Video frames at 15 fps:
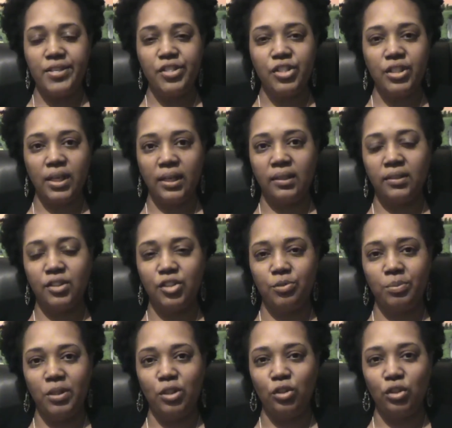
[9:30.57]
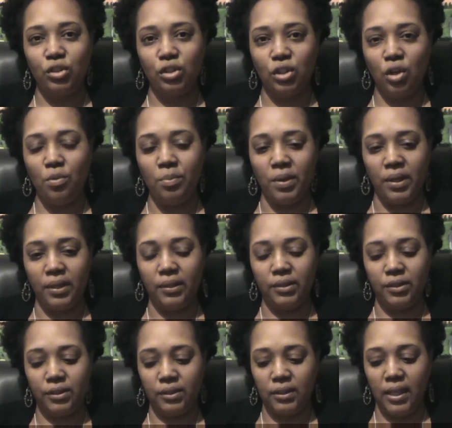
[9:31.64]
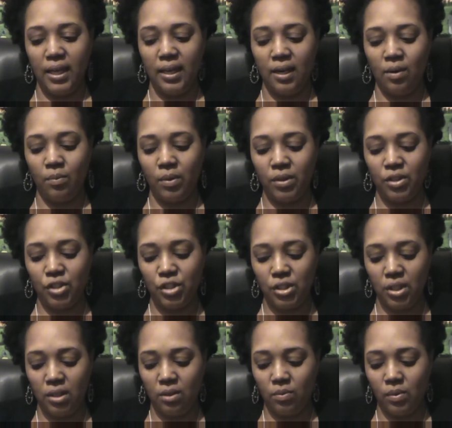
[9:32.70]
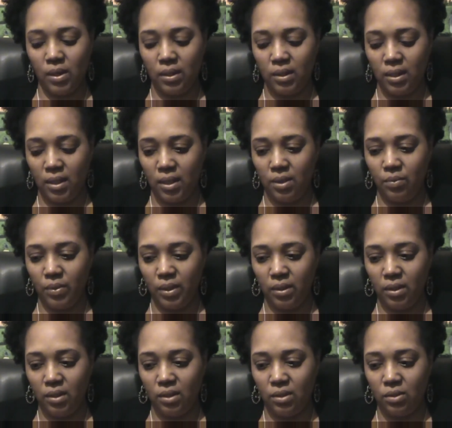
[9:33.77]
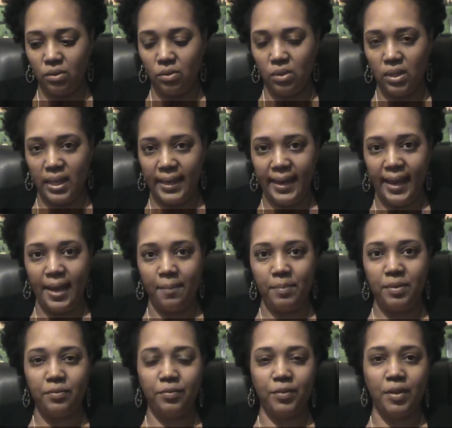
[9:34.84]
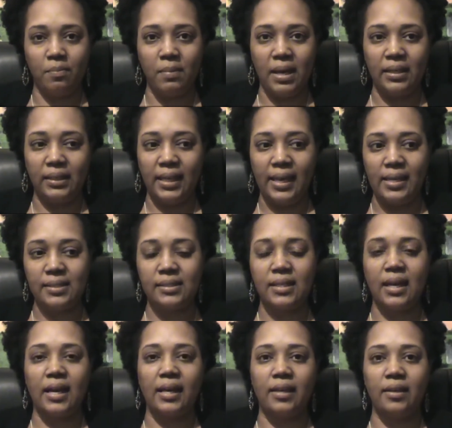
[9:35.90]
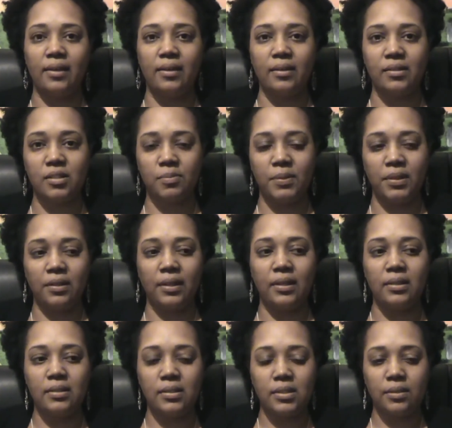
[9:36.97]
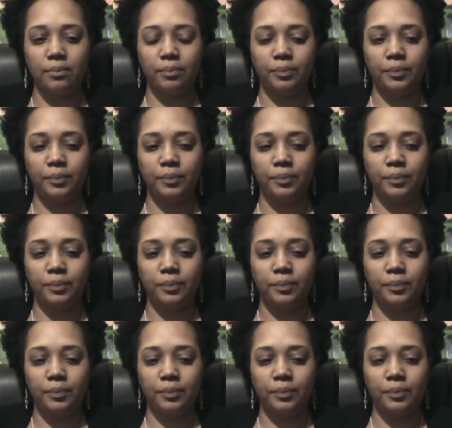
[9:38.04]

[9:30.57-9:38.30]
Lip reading: challenged me so much, and I want to share one thing with you that happened from my last Aya experience.